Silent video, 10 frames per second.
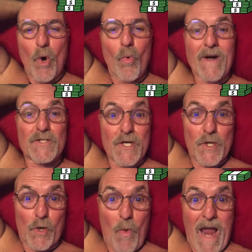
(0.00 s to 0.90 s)
What's in
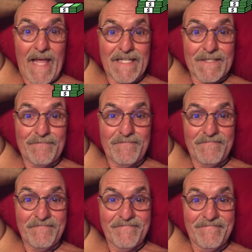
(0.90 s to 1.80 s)
your wallet?
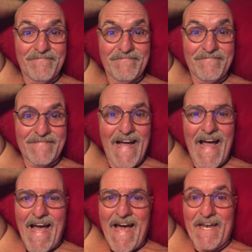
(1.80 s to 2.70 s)

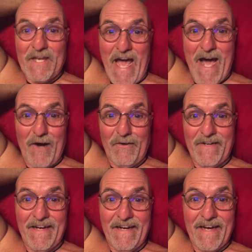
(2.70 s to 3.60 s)
And now
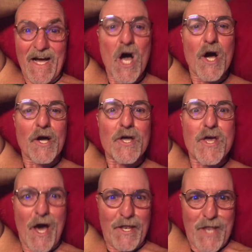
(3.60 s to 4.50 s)

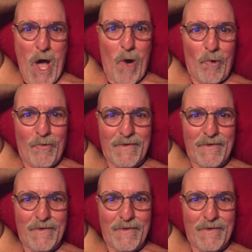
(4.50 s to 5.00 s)
you know.